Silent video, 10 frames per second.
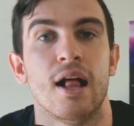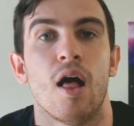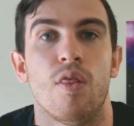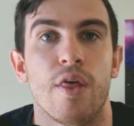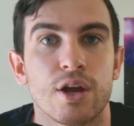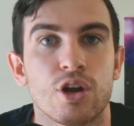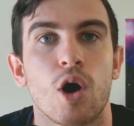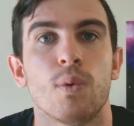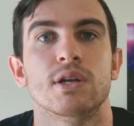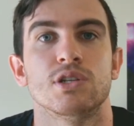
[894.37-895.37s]
they're
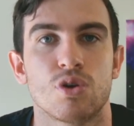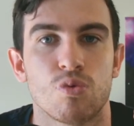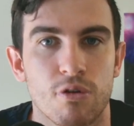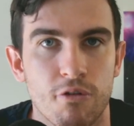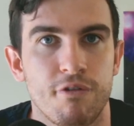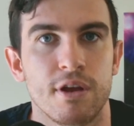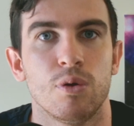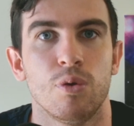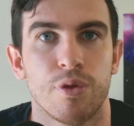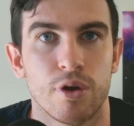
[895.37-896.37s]
going to
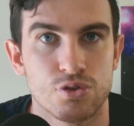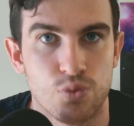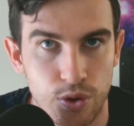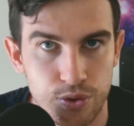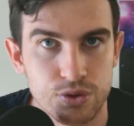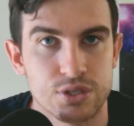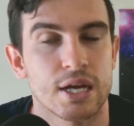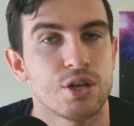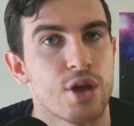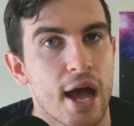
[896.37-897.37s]
reveal those wounds that
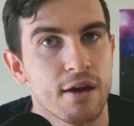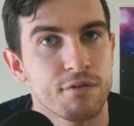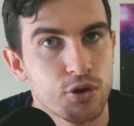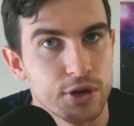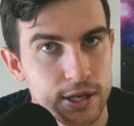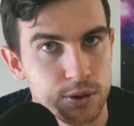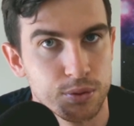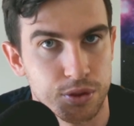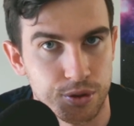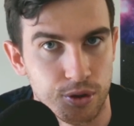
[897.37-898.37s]
you have not healed
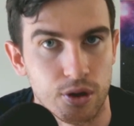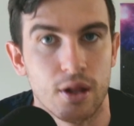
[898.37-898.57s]
through.